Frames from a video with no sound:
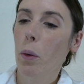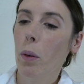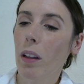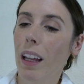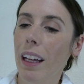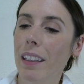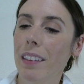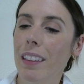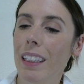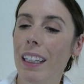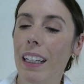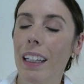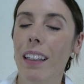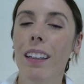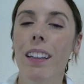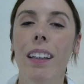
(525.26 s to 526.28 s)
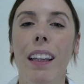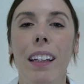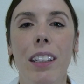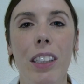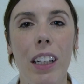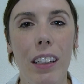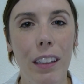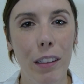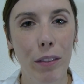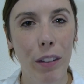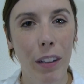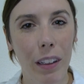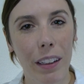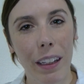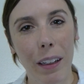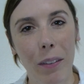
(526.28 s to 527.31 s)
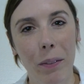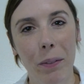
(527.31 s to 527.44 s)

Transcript: Relax your hand and let it gently fall down.